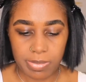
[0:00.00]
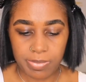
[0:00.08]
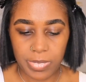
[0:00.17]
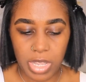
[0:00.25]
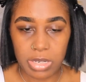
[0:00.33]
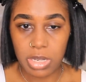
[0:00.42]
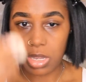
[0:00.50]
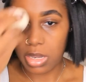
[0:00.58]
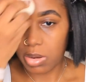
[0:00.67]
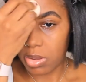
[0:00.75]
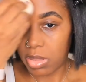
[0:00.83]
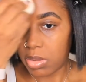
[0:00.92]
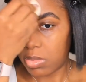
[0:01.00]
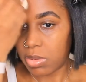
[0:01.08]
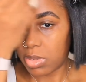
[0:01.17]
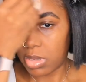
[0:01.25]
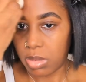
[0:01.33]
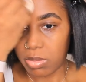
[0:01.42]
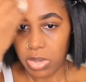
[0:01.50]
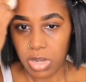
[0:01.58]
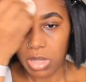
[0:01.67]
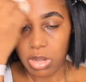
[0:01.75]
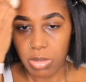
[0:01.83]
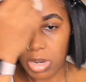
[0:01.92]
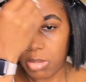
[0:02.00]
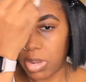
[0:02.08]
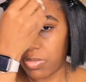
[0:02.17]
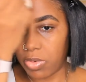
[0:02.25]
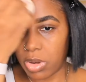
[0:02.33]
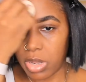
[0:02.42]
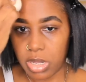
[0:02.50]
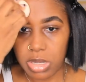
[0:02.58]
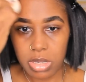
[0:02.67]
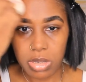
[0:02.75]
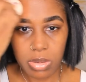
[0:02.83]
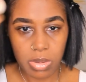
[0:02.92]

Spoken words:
I take care of those. Put a little bit on my forehead too.